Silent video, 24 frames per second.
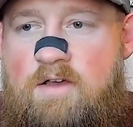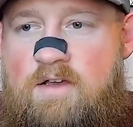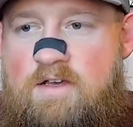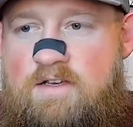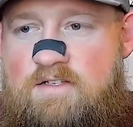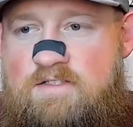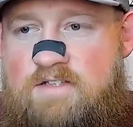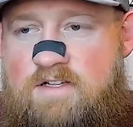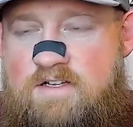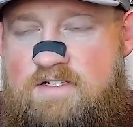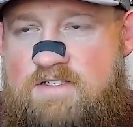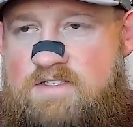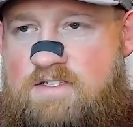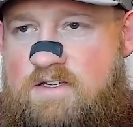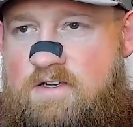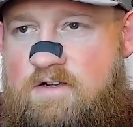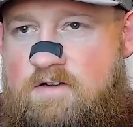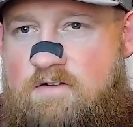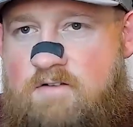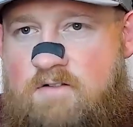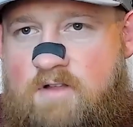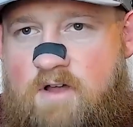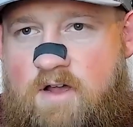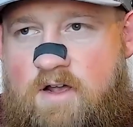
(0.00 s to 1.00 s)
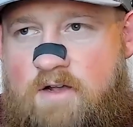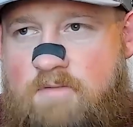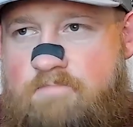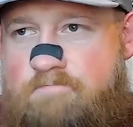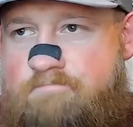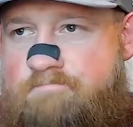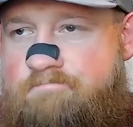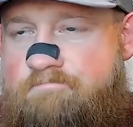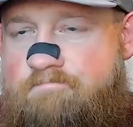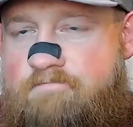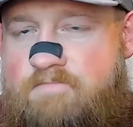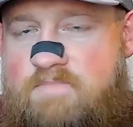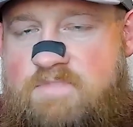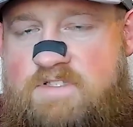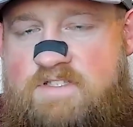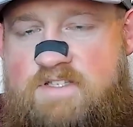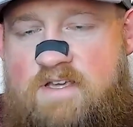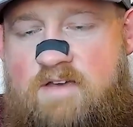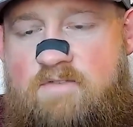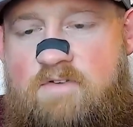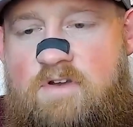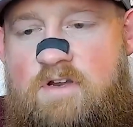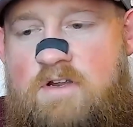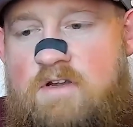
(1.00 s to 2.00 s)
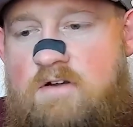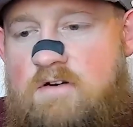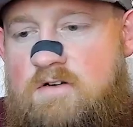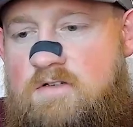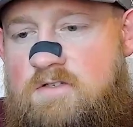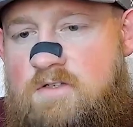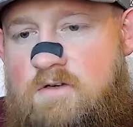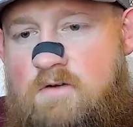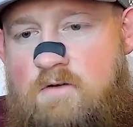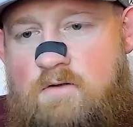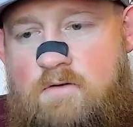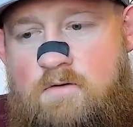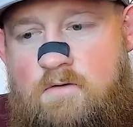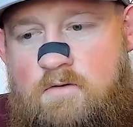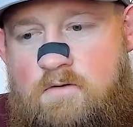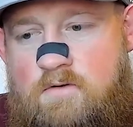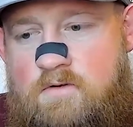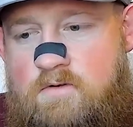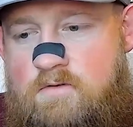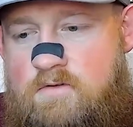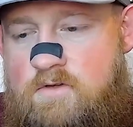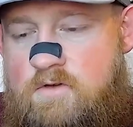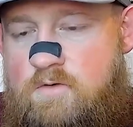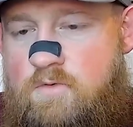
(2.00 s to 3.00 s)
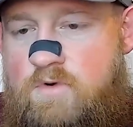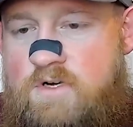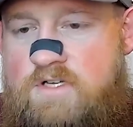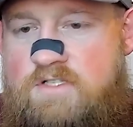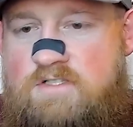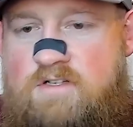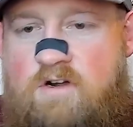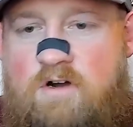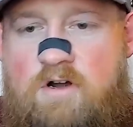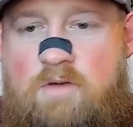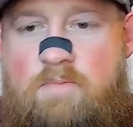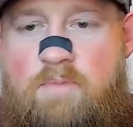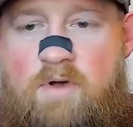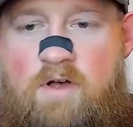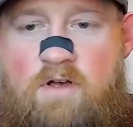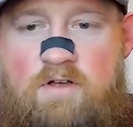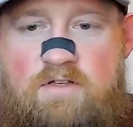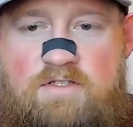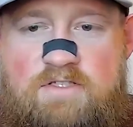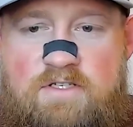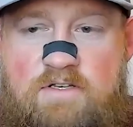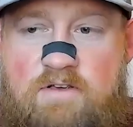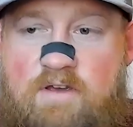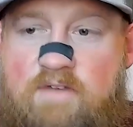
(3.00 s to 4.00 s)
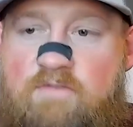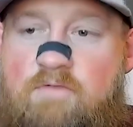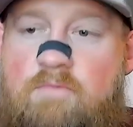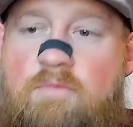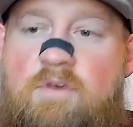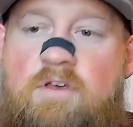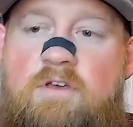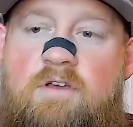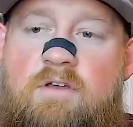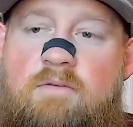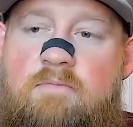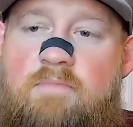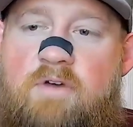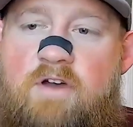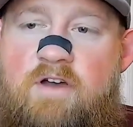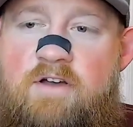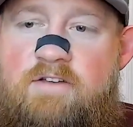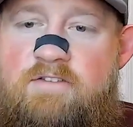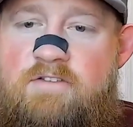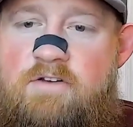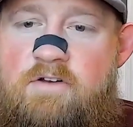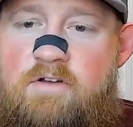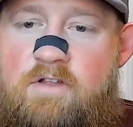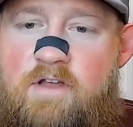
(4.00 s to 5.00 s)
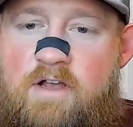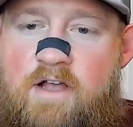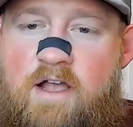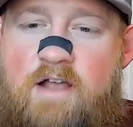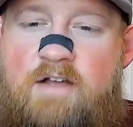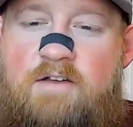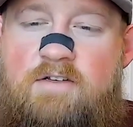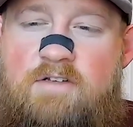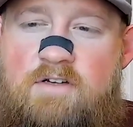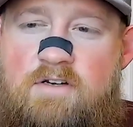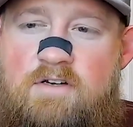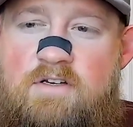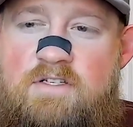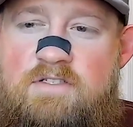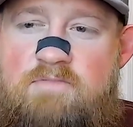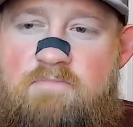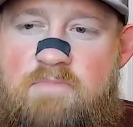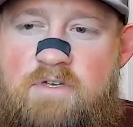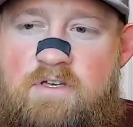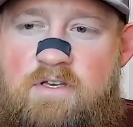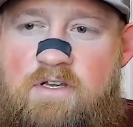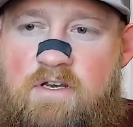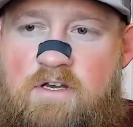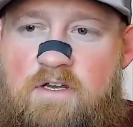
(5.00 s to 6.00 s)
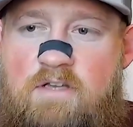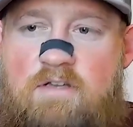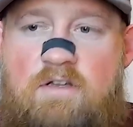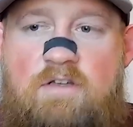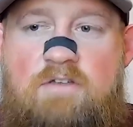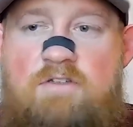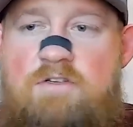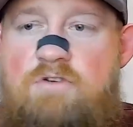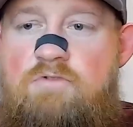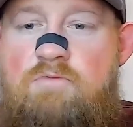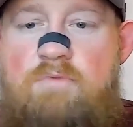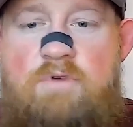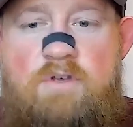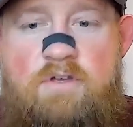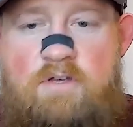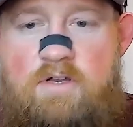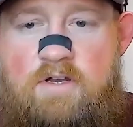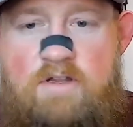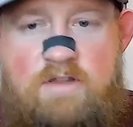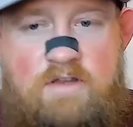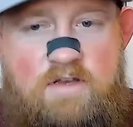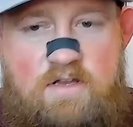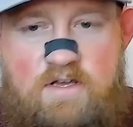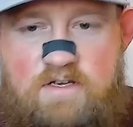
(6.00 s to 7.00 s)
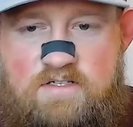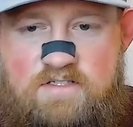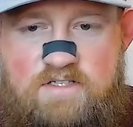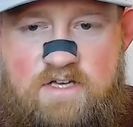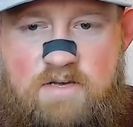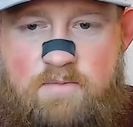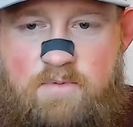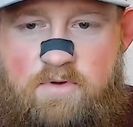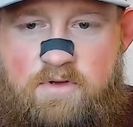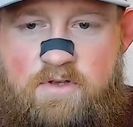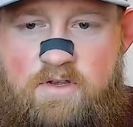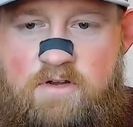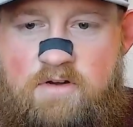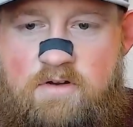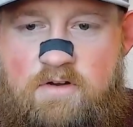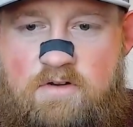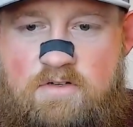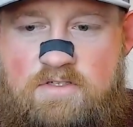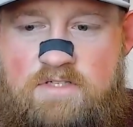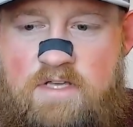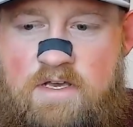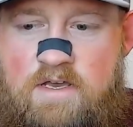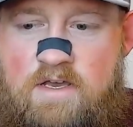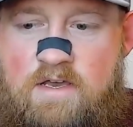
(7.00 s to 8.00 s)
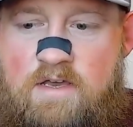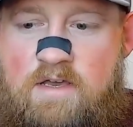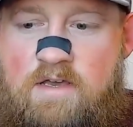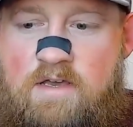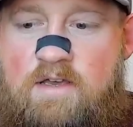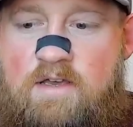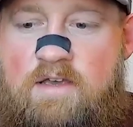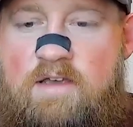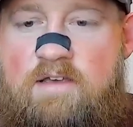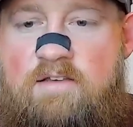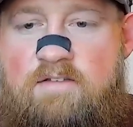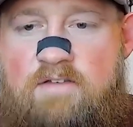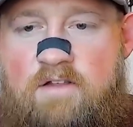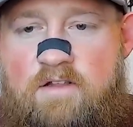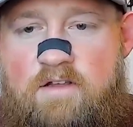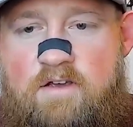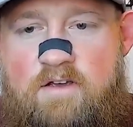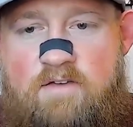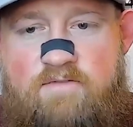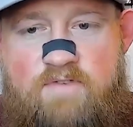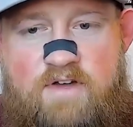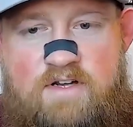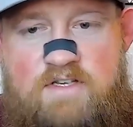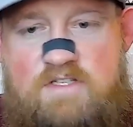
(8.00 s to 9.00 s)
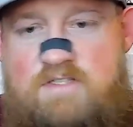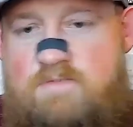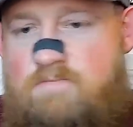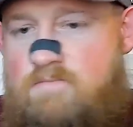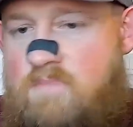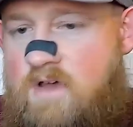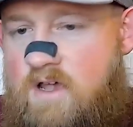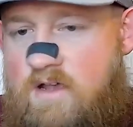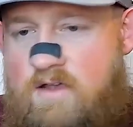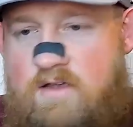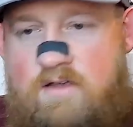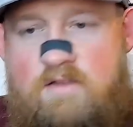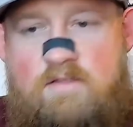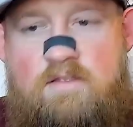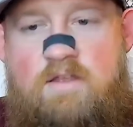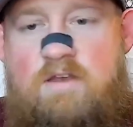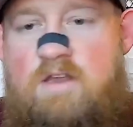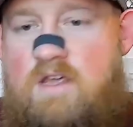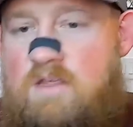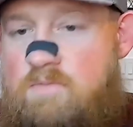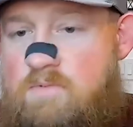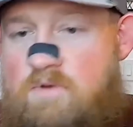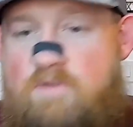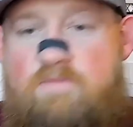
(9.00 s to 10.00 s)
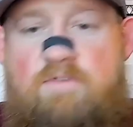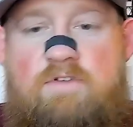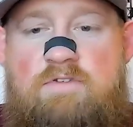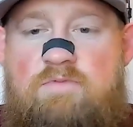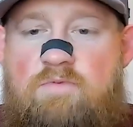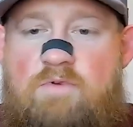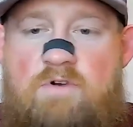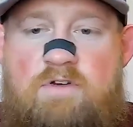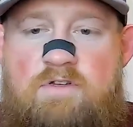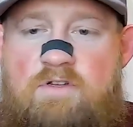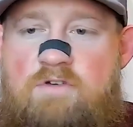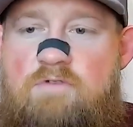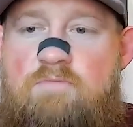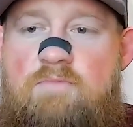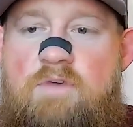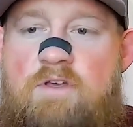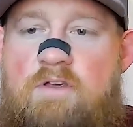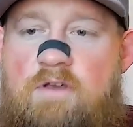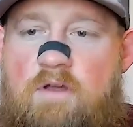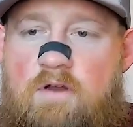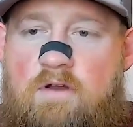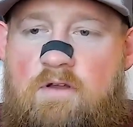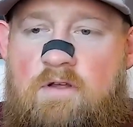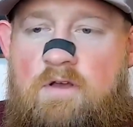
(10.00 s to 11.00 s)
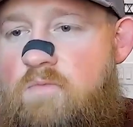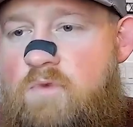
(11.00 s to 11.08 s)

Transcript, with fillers: is let's say you're like 70 years old, you want to start mm-hmm. a policy, you have a million bucks, and you're like, I can turn this million into two million in the next couple years easily if I just mech it and the death benefit's worth two million.